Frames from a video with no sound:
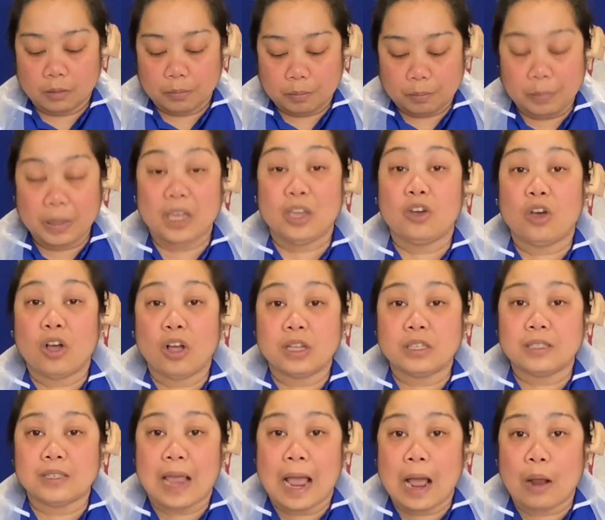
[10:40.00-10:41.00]

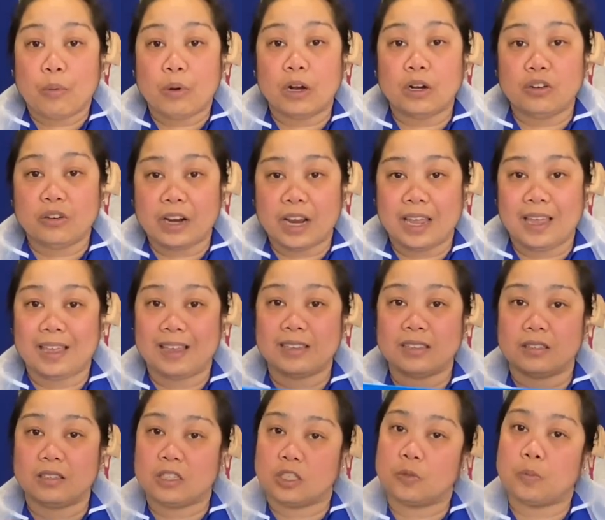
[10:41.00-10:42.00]
because our tray is
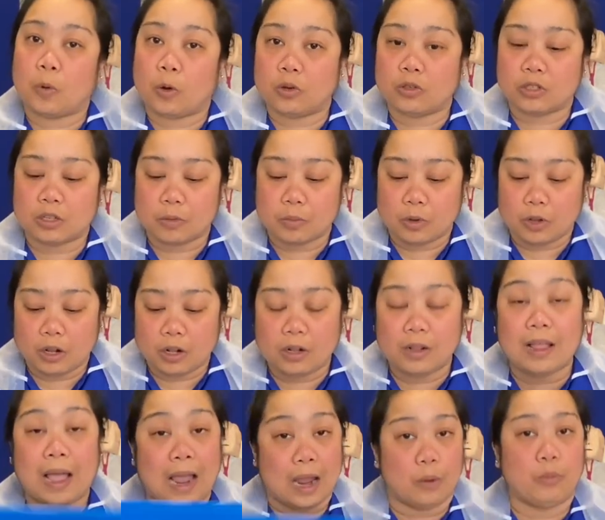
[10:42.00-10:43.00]

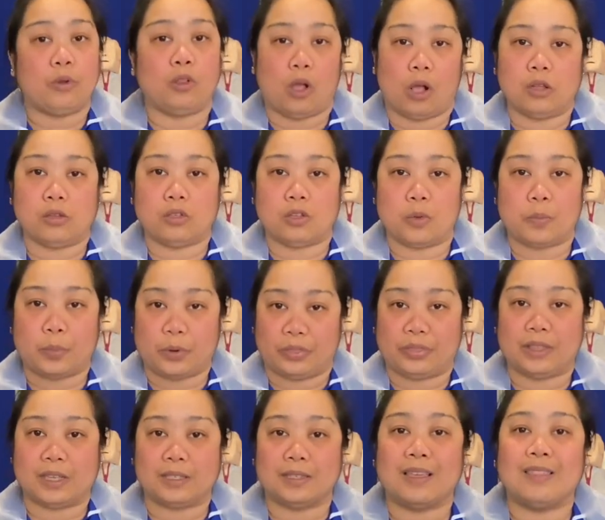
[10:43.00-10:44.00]
disposable, I will also put
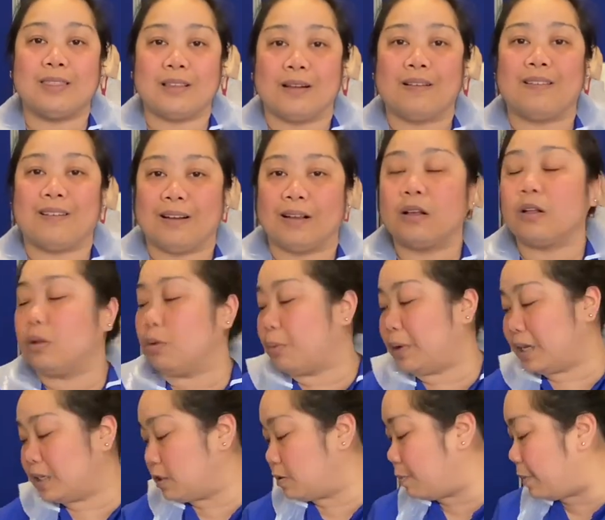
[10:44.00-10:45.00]
this in the clinical
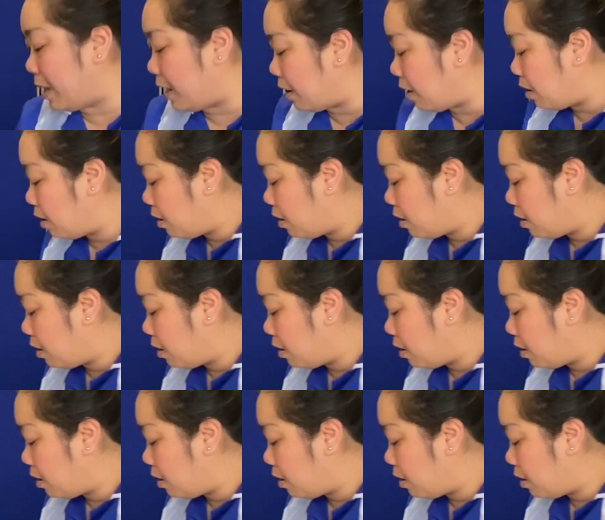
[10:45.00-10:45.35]
waste bin.